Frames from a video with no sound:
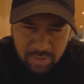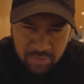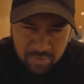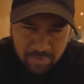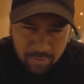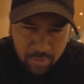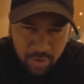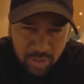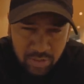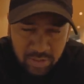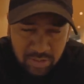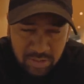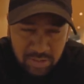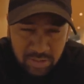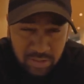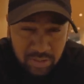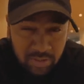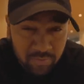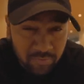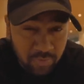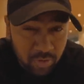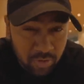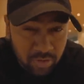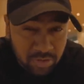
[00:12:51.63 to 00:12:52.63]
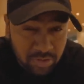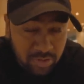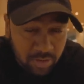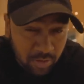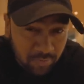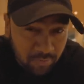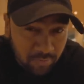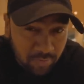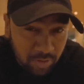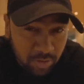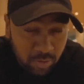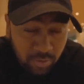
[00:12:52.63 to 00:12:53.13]
First, if you're
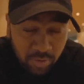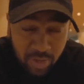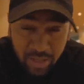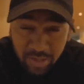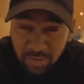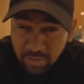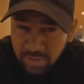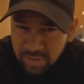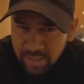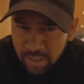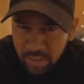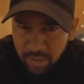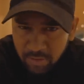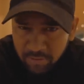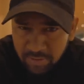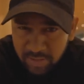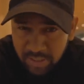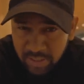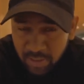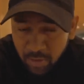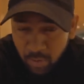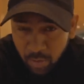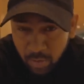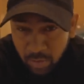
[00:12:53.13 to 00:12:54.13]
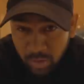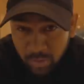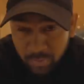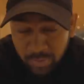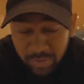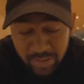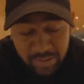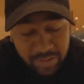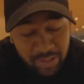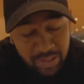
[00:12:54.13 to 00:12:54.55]
someone who cannot settle with economy,